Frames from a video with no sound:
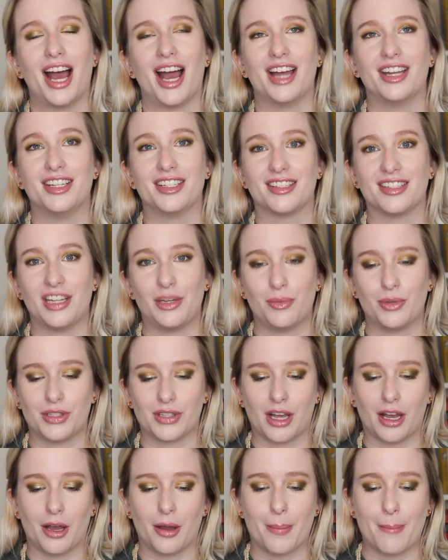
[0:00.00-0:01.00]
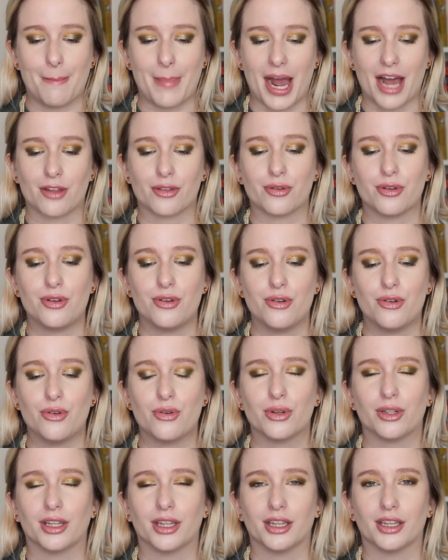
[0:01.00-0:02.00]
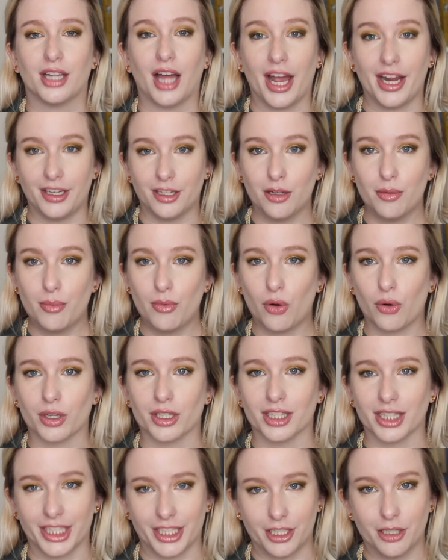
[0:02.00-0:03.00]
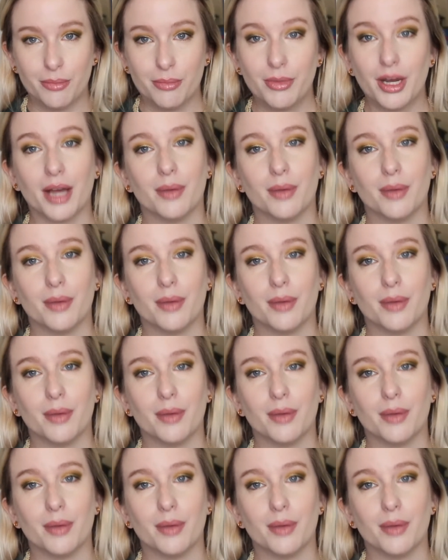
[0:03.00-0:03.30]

and his name is Matthew Lynham, or Lynham.